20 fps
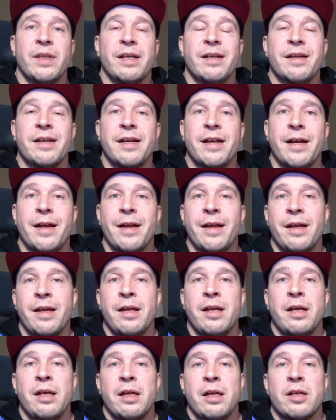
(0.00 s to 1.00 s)
uh,
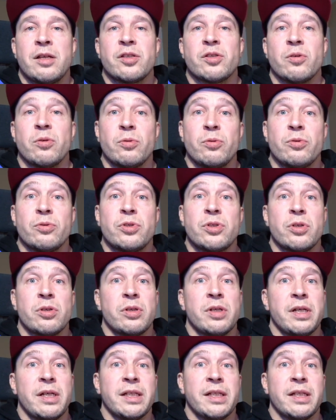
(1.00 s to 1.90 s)
solution,